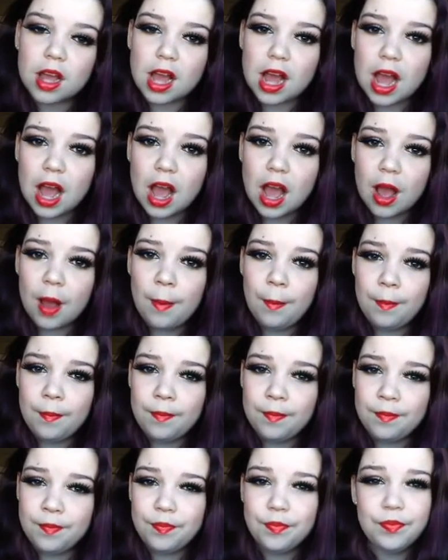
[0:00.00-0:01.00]

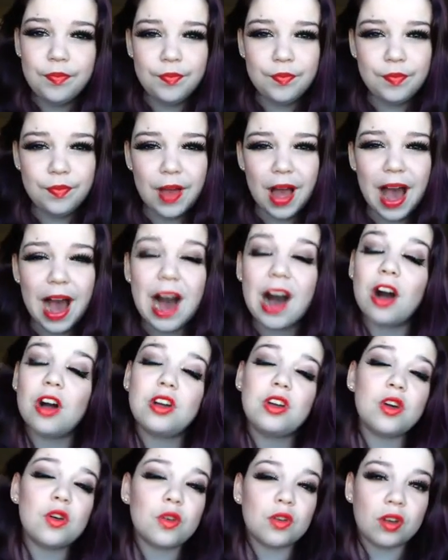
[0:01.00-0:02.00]
I'll
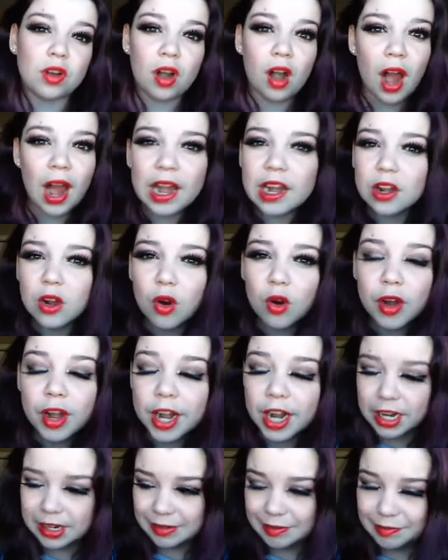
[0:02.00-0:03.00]
go cry in a corner.